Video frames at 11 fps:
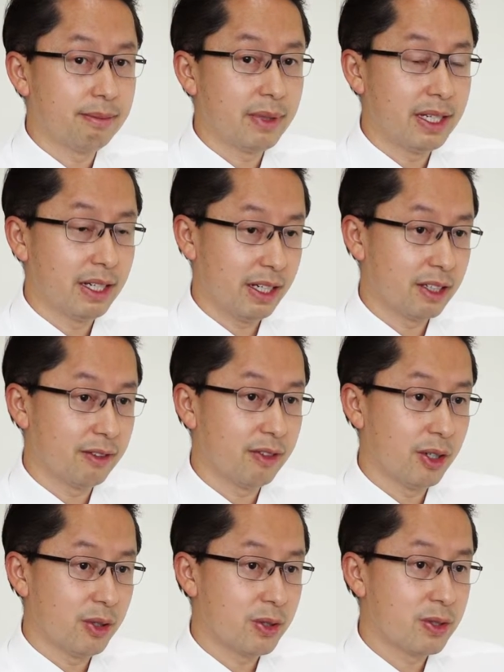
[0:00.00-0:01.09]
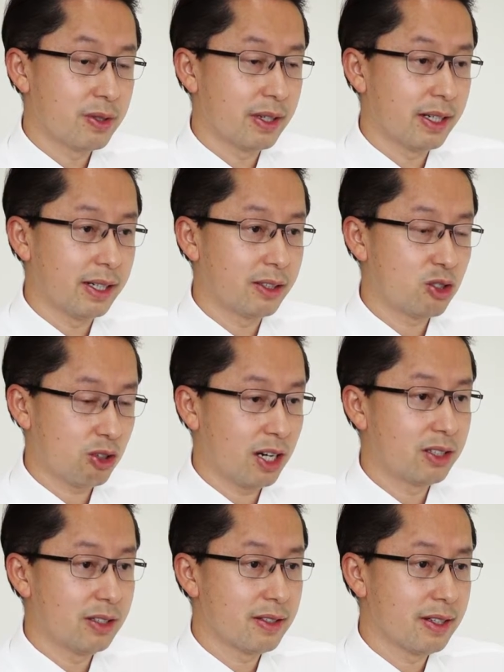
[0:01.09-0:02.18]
healing of those structures.